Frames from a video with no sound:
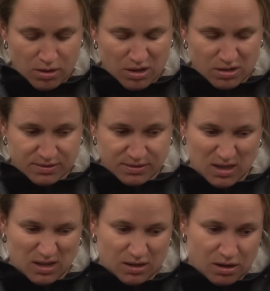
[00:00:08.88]

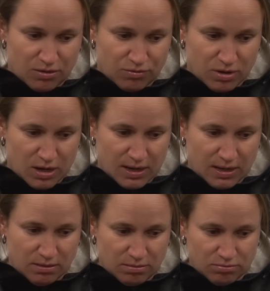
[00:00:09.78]
Conceded at a
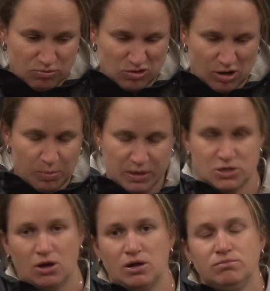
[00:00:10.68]
really sloppy
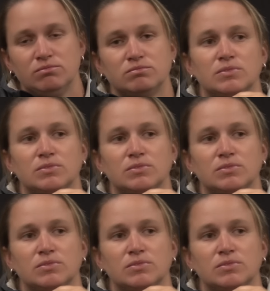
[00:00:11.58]
time,